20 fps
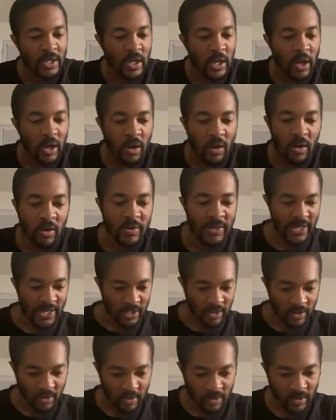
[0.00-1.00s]
all day
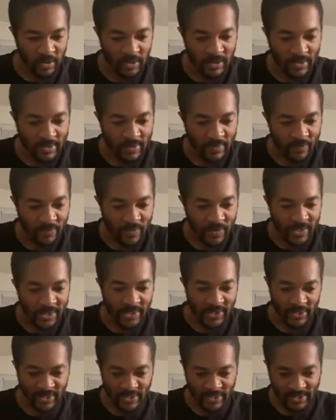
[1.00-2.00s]
long.
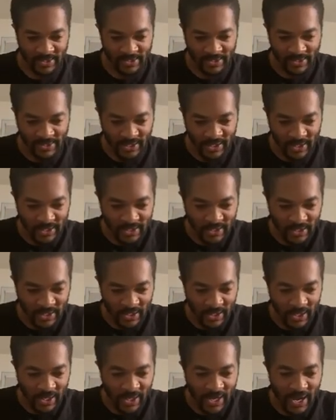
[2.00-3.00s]
This is a
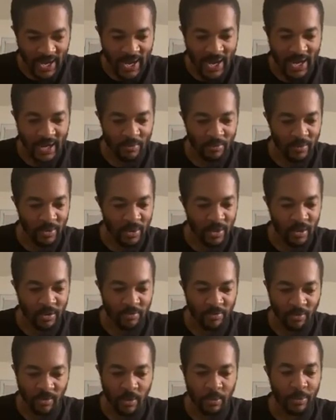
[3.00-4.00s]
sizzling, hot muck
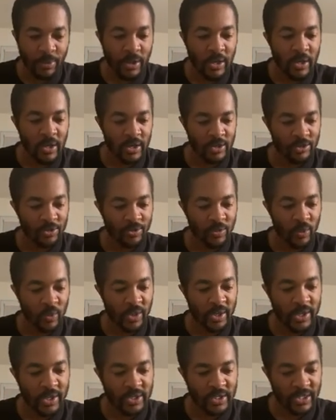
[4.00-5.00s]
frumping country
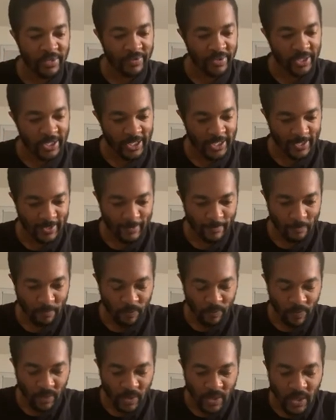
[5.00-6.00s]
we is living in.
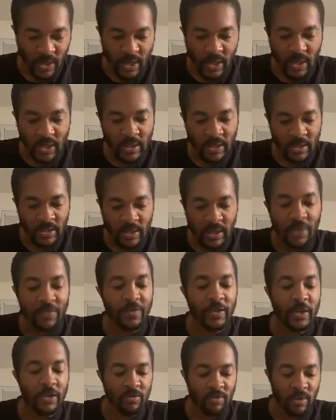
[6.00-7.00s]

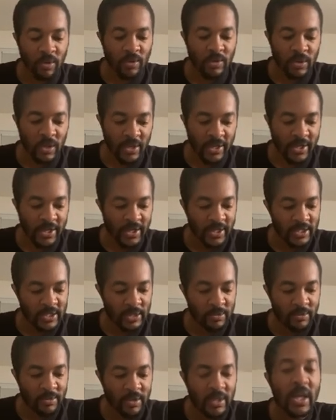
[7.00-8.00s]
Nothing grows on it
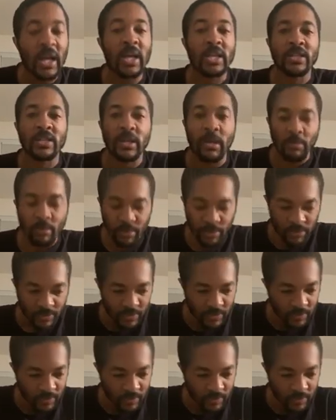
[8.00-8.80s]
except snosh cumbers.